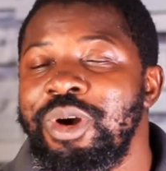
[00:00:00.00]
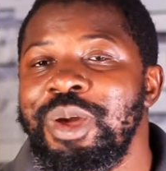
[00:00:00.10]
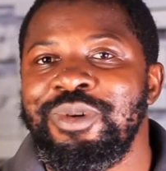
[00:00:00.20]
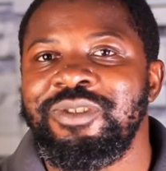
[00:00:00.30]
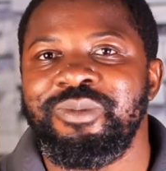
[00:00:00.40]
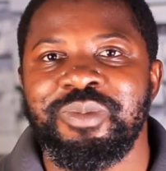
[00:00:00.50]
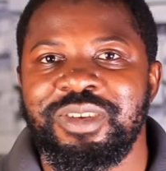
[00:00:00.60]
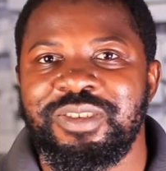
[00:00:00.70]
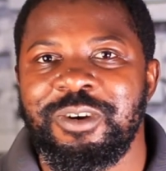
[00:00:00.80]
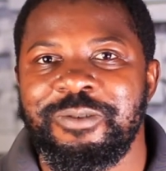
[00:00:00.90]
Do I want to be
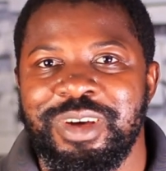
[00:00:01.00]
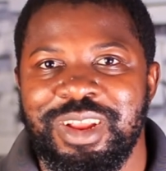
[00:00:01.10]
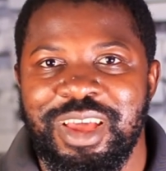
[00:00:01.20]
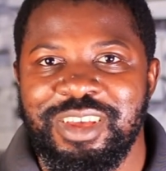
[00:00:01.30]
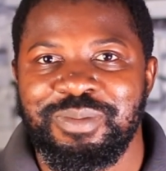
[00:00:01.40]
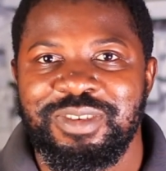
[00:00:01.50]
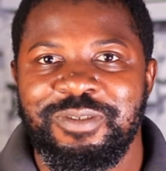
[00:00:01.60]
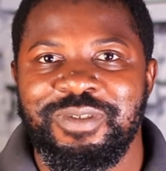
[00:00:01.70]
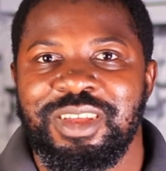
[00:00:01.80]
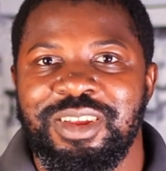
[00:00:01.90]
myself at the expense
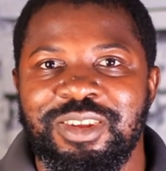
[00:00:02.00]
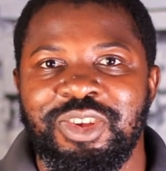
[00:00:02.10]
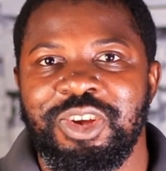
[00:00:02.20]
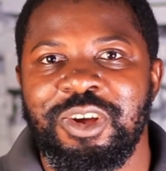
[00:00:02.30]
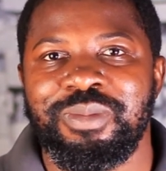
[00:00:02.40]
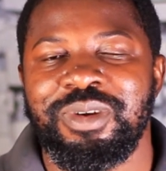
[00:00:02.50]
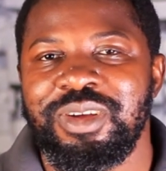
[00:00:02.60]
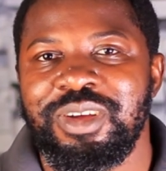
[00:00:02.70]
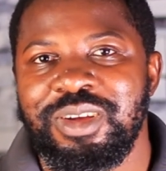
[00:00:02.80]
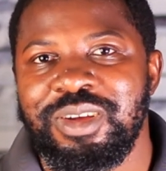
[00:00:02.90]
of getting a job?
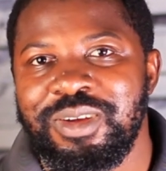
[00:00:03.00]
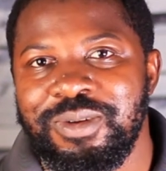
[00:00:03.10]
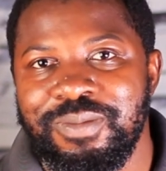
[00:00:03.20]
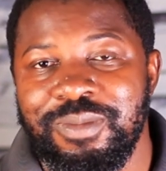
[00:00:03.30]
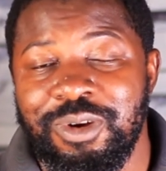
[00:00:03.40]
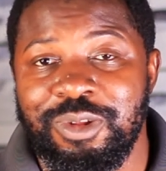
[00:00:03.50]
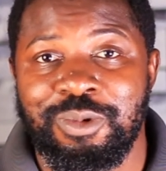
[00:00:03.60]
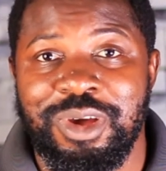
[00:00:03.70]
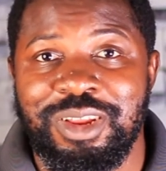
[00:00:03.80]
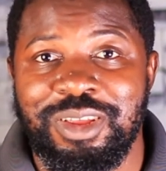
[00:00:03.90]
or
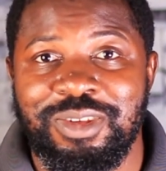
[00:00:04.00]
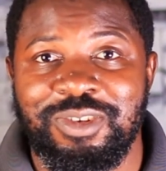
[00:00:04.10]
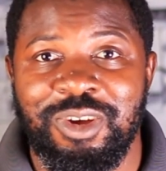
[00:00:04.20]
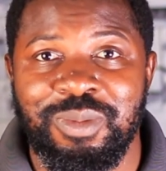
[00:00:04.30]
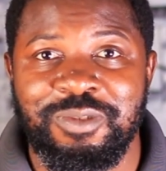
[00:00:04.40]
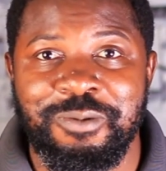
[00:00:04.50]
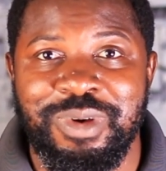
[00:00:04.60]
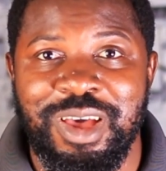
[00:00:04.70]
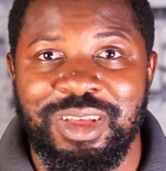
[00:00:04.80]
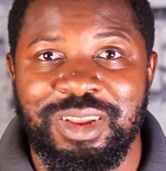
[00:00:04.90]
do I need a job so
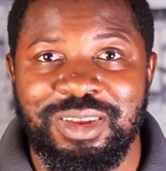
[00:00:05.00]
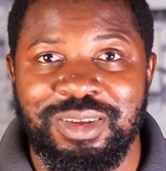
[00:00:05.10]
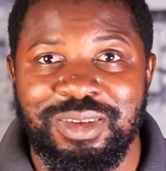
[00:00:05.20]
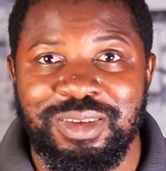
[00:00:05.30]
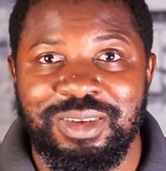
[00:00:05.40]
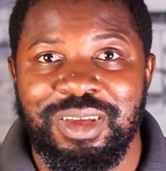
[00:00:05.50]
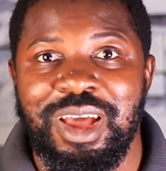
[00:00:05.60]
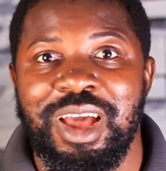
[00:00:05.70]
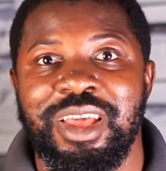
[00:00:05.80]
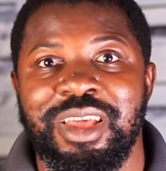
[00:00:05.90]
bad
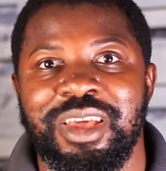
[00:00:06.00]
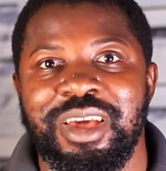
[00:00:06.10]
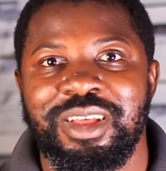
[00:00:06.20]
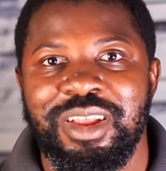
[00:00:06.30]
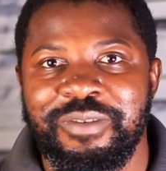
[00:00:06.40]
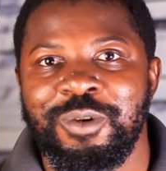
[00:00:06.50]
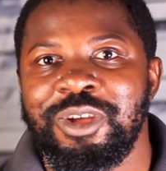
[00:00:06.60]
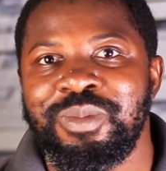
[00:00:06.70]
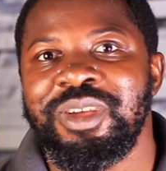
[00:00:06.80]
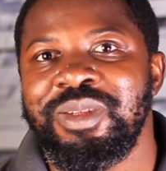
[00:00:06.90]
I can
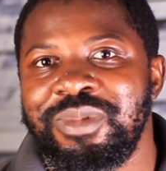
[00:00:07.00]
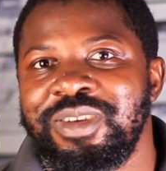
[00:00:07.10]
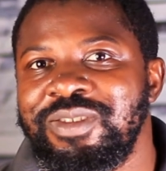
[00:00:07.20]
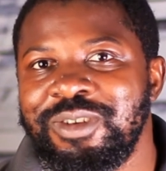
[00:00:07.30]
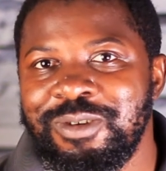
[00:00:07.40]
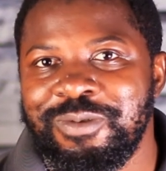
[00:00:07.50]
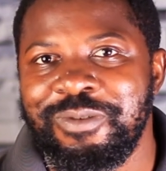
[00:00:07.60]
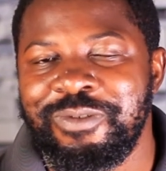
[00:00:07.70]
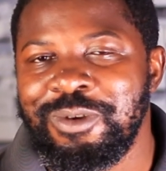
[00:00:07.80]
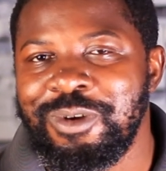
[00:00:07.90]
avoid being myself
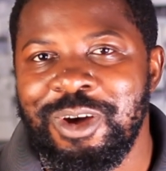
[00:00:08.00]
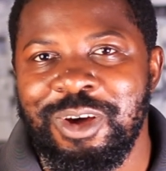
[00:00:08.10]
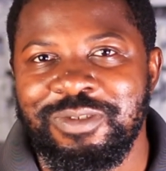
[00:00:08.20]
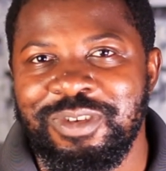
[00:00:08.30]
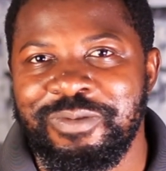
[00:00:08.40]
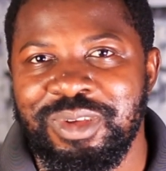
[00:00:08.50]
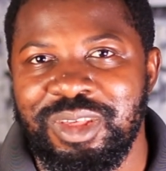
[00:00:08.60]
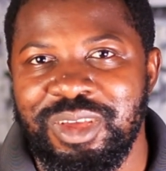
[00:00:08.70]
for a few hours every